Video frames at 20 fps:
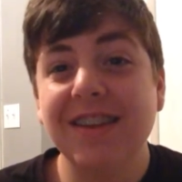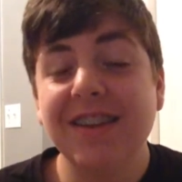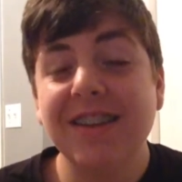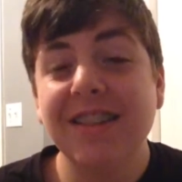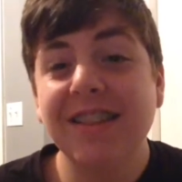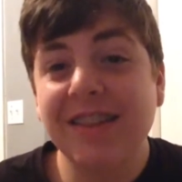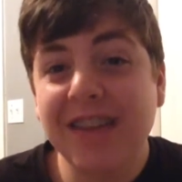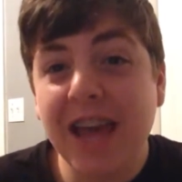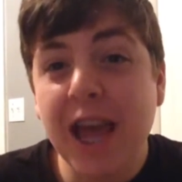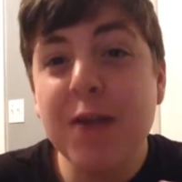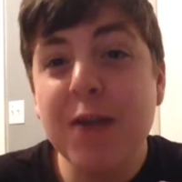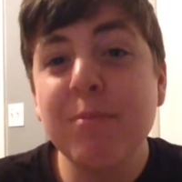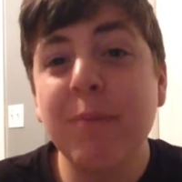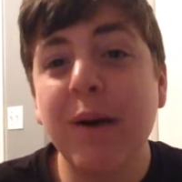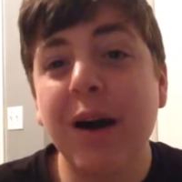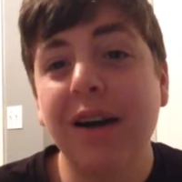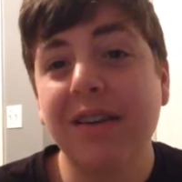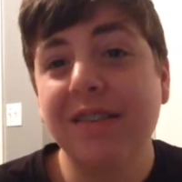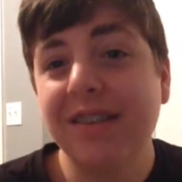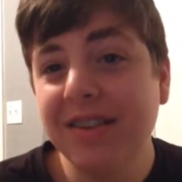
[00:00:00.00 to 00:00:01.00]
the game
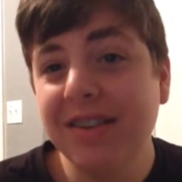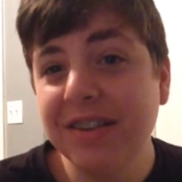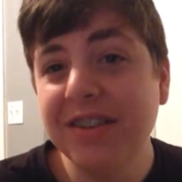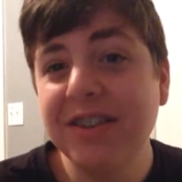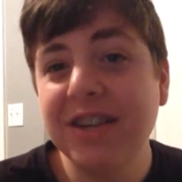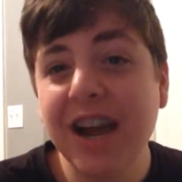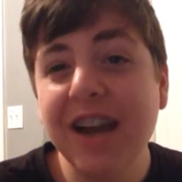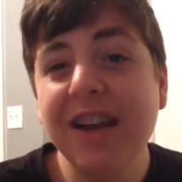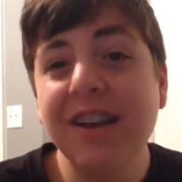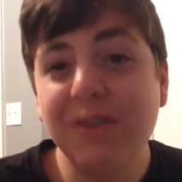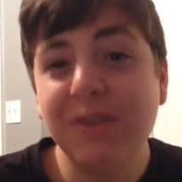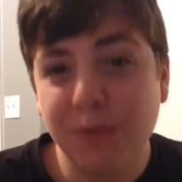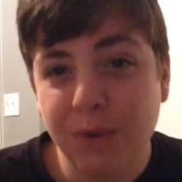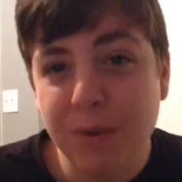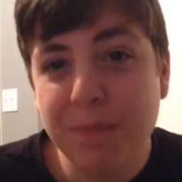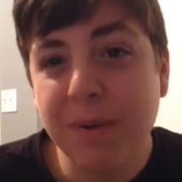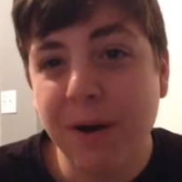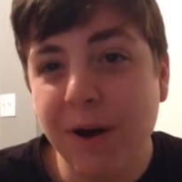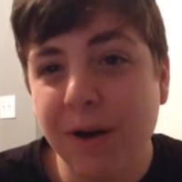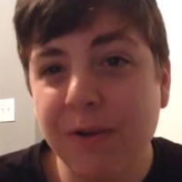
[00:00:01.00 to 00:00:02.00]
box. That's a Chinese
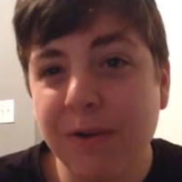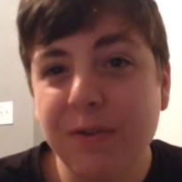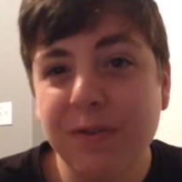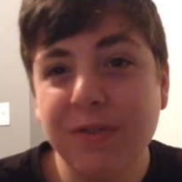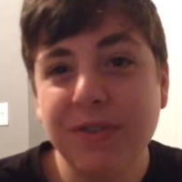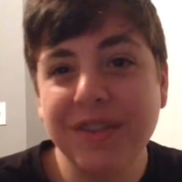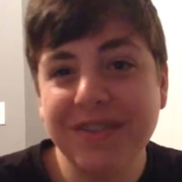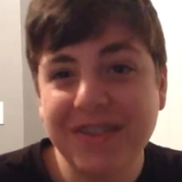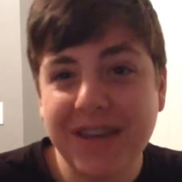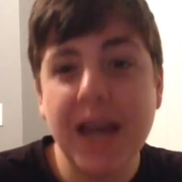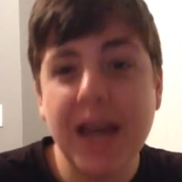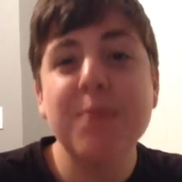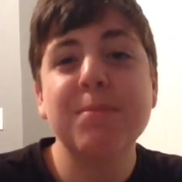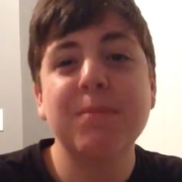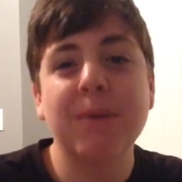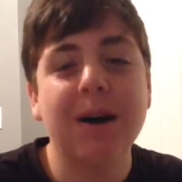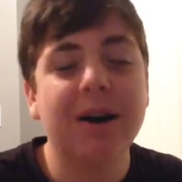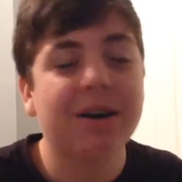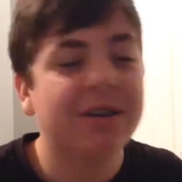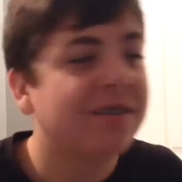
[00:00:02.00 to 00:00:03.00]
ripoff. The game
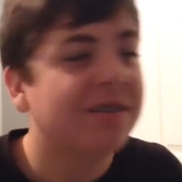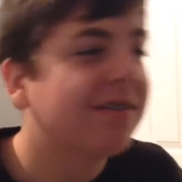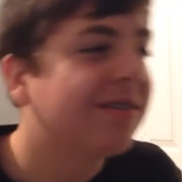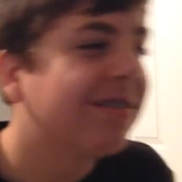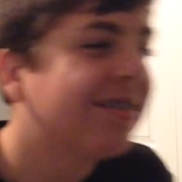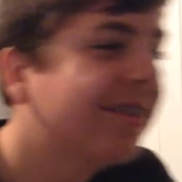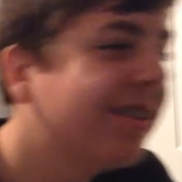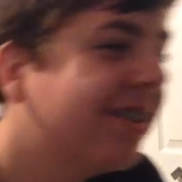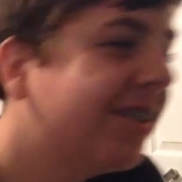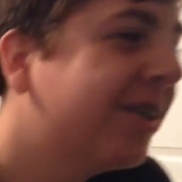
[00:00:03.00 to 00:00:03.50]
box.